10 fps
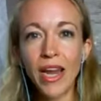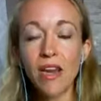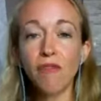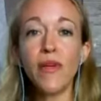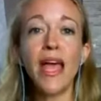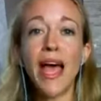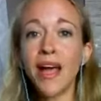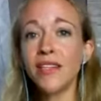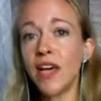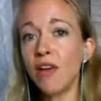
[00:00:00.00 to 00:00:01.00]
If we
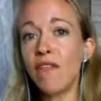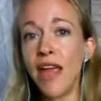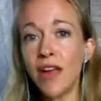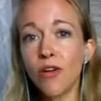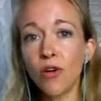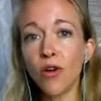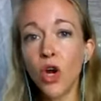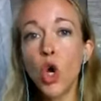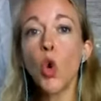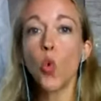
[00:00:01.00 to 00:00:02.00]
act out of anger,
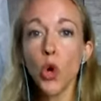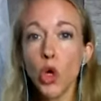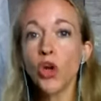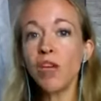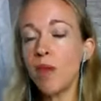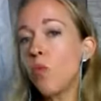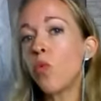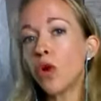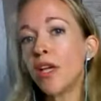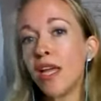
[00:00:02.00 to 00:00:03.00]
we're going to be
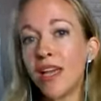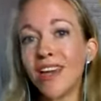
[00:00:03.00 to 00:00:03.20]
working